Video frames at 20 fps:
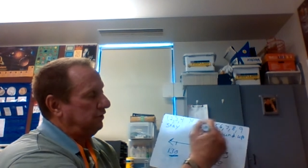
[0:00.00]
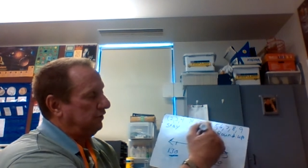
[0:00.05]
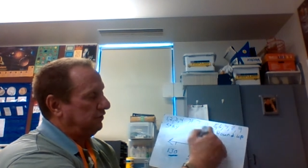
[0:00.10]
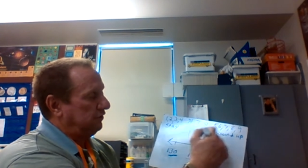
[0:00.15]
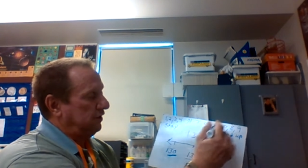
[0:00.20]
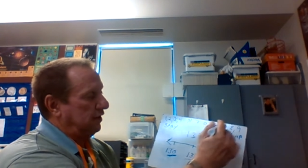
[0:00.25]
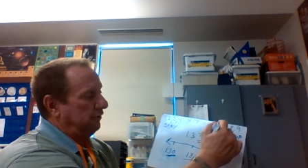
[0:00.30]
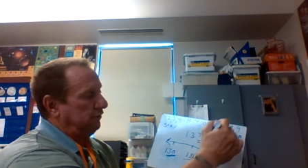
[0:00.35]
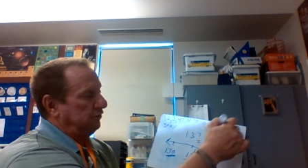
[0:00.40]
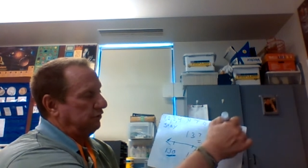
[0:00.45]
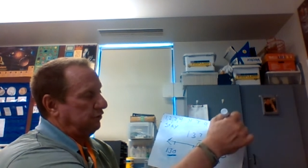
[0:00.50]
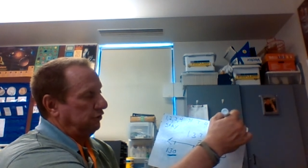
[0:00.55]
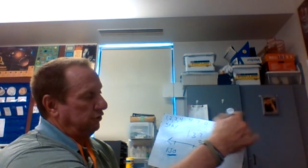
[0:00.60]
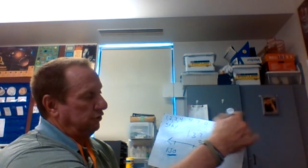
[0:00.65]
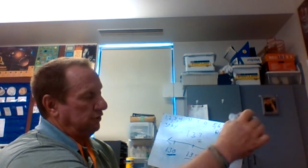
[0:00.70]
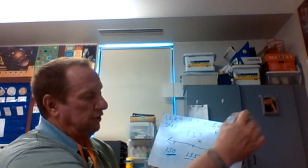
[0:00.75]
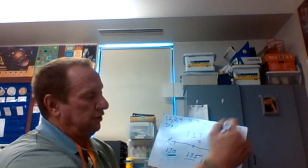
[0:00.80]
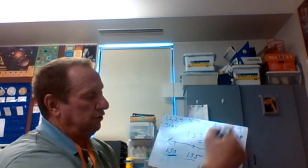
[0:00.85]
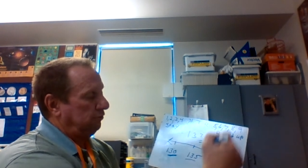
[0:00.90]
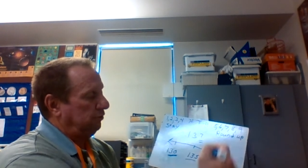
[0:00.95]
The seven still
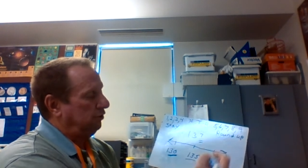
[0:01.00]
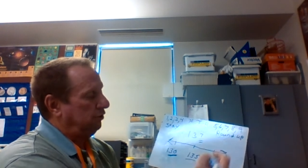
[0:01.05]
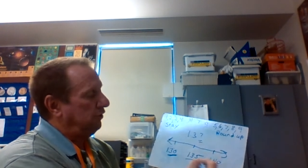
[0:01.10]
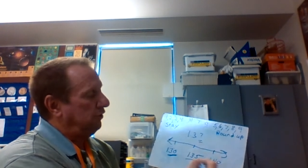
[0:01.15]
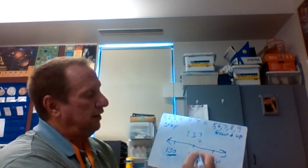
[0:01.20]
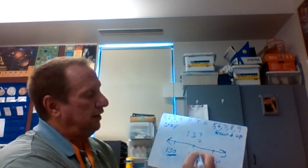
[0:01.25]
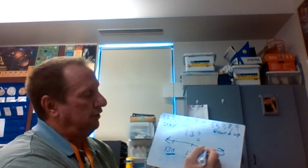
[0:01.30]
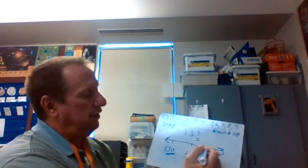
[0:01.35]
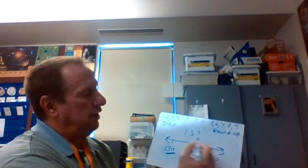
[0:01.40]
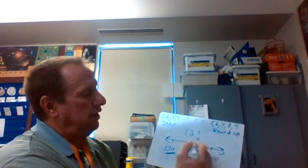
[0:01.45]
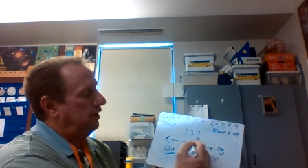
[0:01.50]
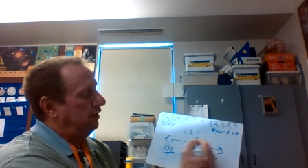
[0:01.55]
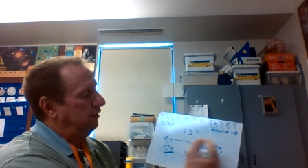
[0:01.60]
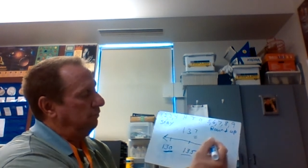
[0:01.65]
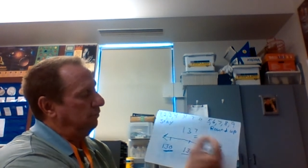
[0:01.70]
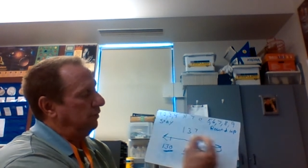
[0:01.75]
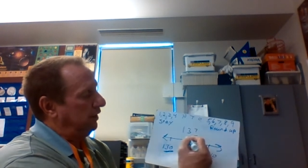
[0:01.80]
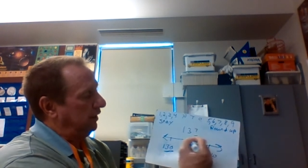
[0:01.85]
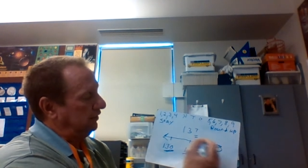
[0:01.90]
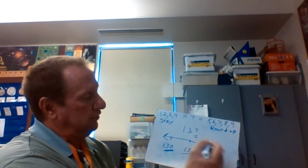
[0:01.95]
tells me to round
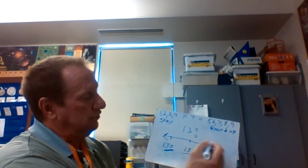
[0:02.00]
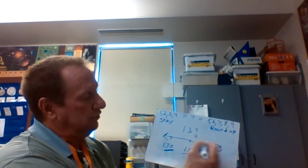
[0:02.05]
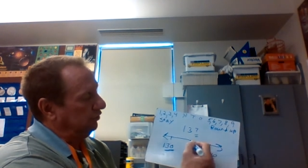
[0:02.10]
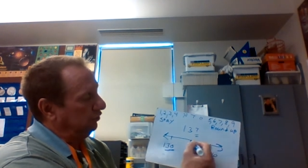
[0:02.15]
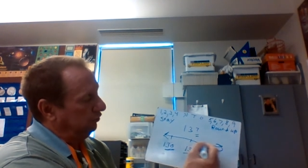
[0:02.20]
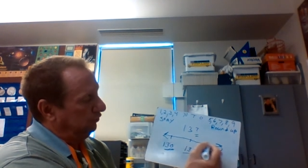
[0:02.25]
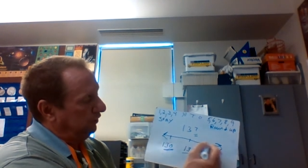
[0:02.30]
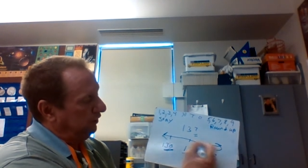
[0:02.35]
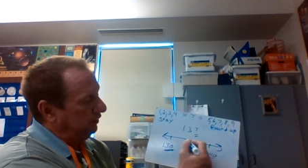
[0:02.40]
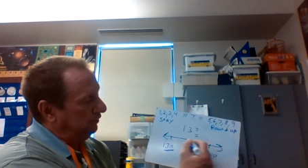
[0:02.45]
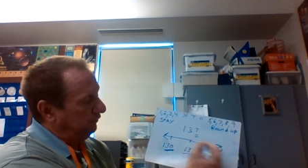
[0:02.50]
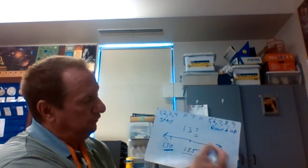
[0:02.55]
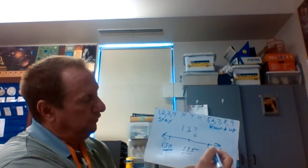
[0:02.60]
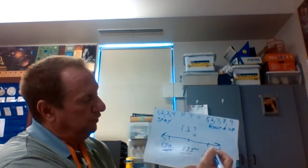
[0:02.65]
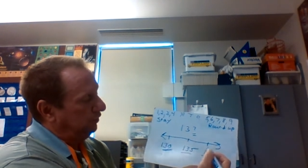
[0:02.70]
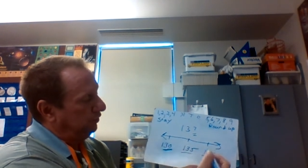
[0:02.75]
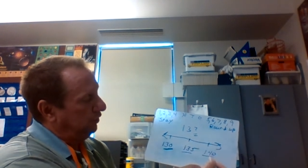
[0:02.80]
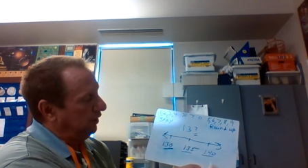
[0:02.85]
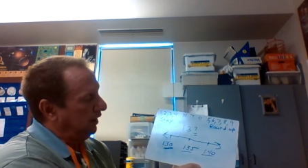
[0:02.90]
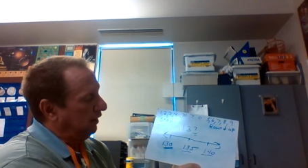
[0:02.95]
up, but I still need to
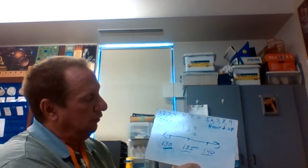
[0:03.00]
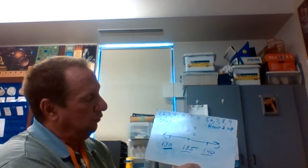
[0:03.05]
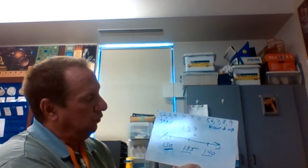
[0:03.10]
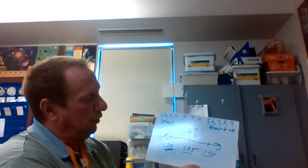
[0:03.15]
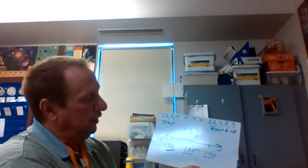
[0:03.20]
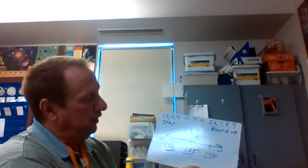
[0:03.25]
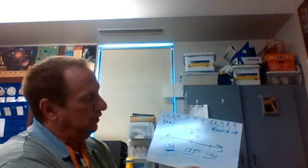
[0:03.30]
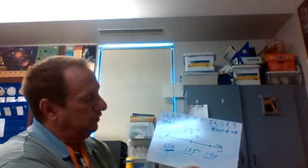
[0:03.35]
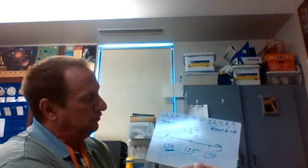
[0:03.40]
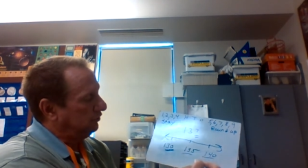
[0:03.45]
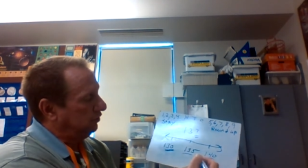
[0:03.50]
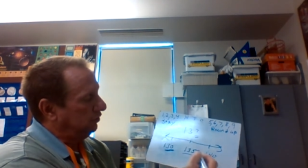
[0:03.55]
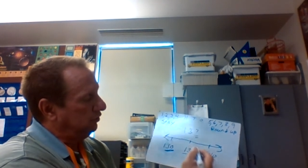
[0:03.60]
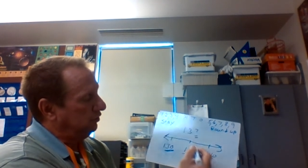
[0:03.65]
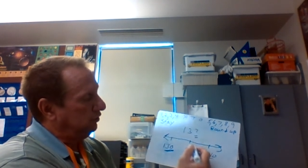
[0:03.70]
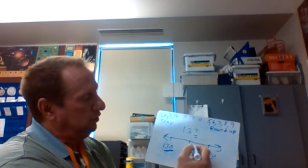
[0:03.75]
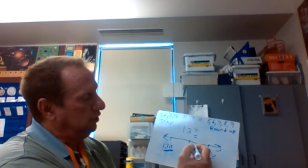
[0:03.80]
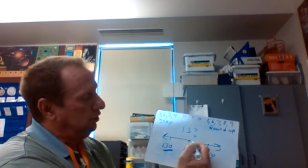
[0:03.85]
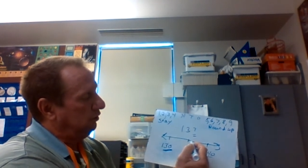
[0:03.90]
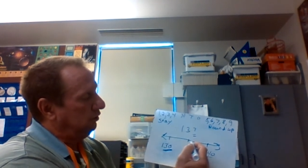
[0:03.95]
figure out where it's going
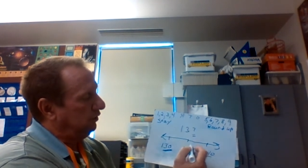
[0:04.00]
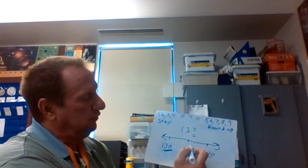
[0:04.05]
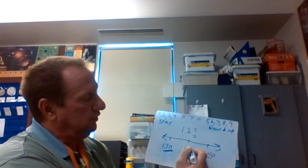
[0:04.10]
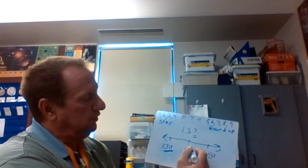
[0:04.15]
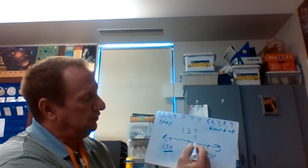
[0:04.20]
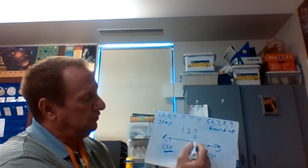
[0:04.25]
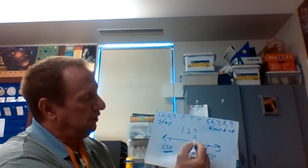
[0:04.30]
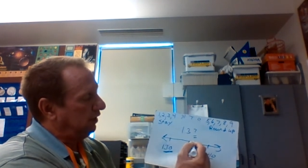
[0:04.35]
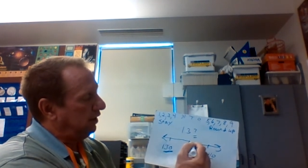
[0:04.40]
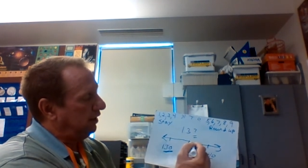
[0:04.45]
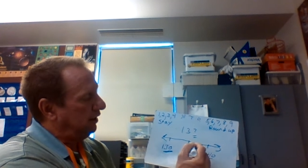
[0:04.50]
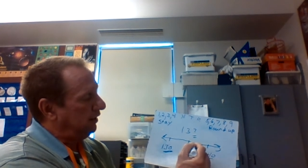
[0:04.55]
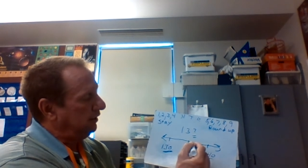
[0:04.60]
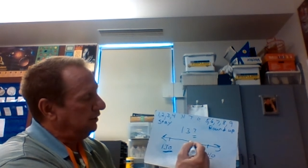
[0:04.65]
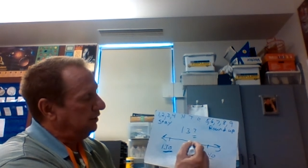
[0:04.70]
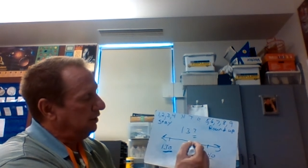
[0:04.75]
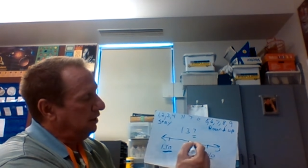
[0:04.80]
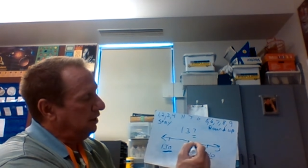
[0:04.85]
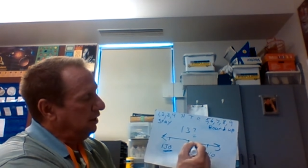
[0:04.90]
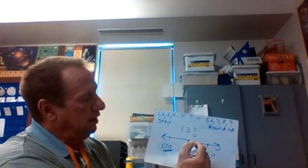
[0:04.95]
to go on this
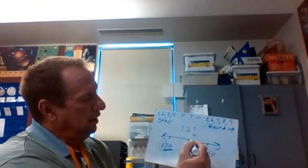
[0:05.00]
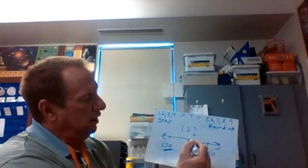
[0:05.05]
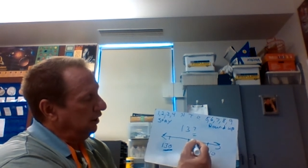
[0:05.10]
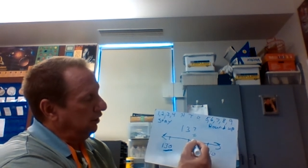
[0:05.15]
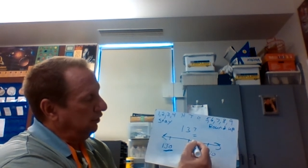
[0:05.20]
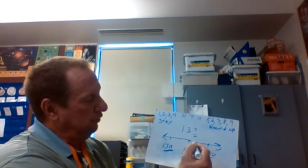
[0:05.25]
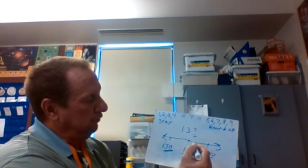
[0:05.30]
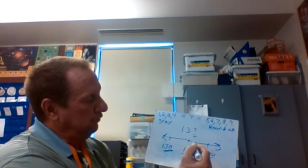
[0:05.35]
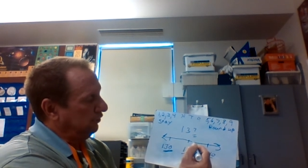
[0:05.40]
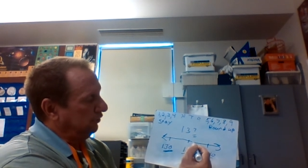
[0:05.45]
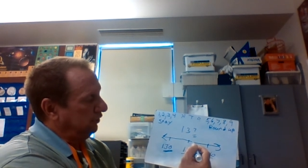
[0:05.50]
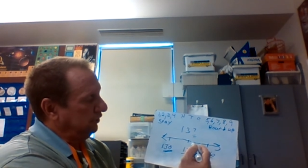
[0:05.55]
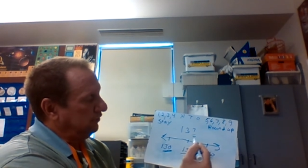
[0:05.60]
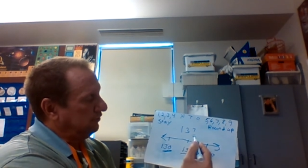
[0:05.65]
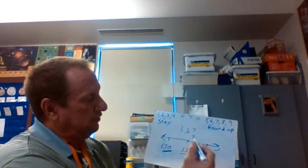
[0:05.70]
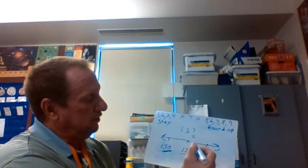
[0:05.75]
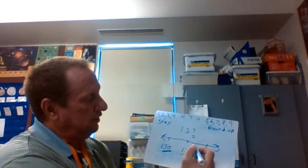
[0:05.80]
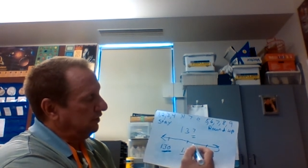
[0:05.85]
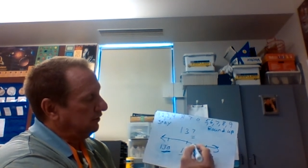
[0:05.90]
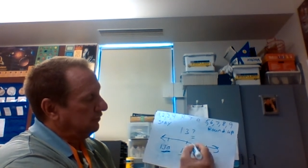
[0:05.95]
line
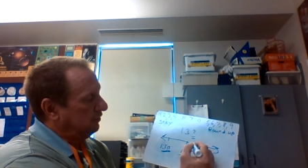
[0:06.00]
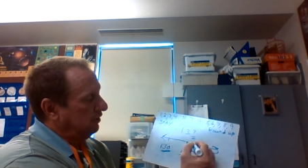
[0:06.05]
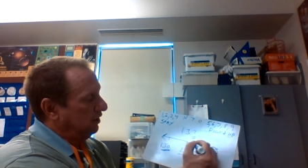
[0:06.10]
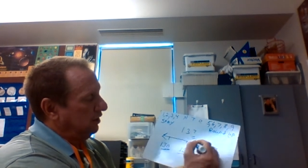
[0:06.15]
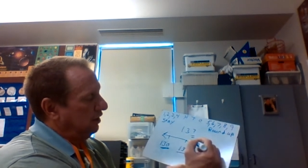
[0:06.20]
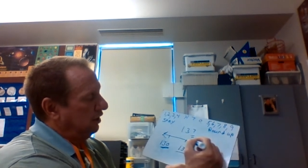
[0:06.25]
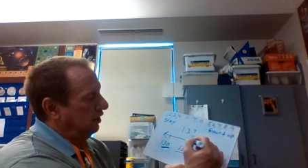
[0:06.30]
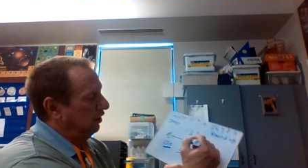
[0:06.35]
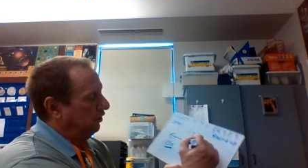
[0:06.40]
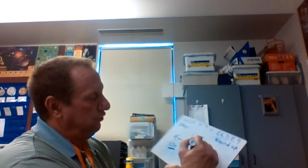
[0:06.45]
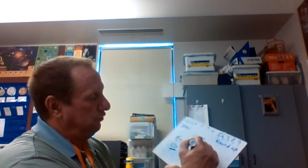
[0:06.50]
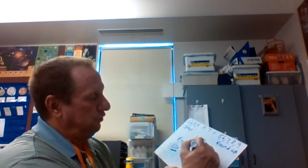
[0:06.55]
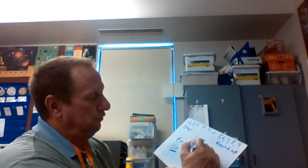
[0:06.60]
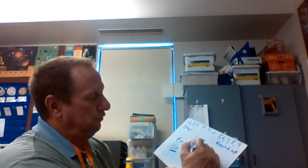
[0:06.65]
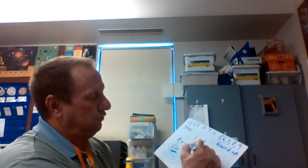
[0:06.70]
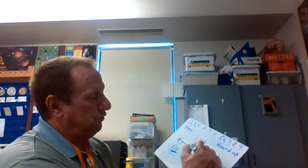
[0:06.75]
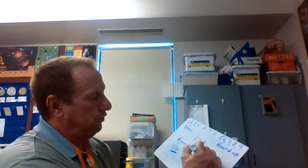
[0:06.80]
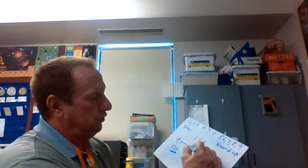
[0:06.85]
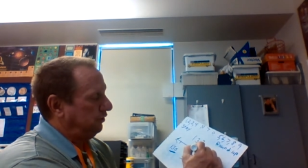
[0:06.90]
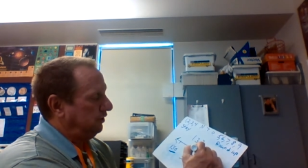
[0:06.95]
136,
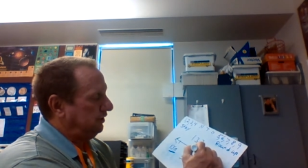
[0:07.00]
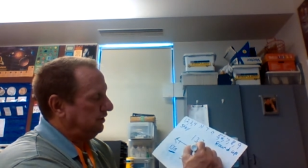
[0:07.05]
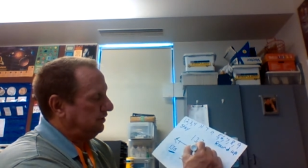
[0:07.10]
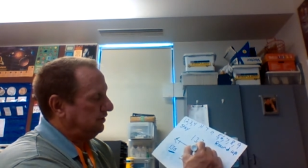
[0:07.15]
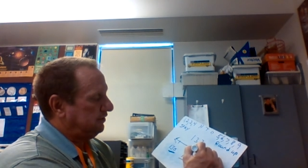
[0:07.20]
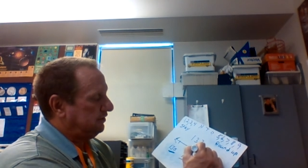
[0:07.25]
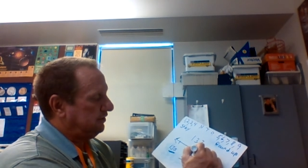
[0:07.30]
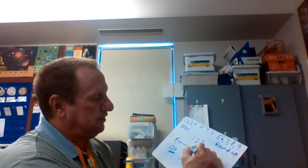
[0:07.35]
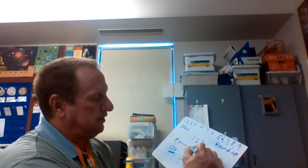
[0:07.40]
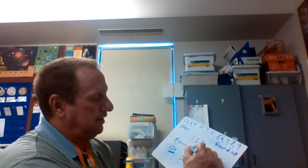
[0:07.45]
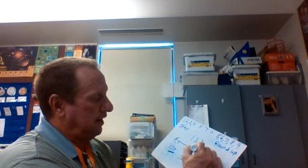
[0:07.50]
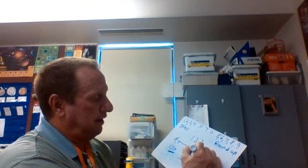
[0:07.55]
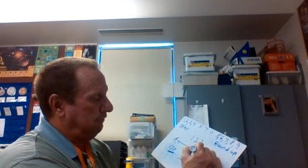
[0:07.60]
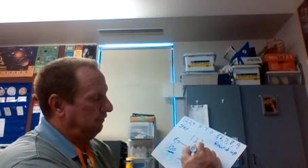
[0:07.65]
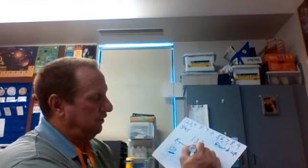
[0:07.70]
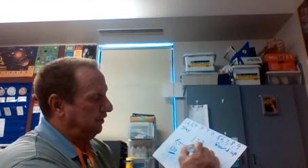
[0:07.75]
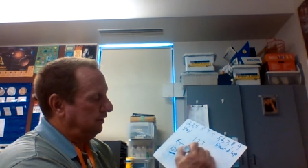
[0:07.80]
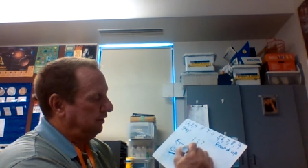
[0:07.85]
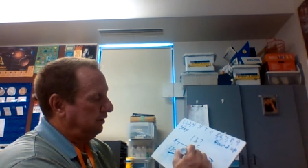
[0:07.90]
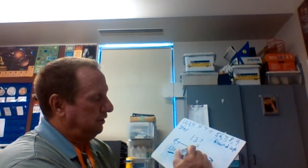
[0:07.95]

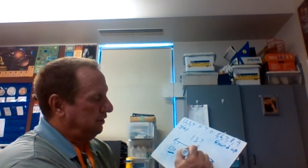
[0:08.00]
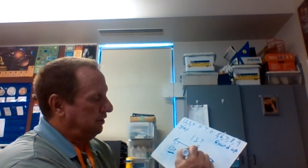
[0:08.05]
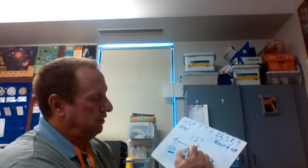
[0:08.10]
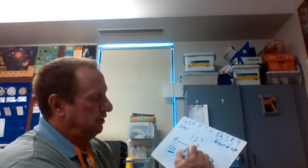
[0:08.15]
137.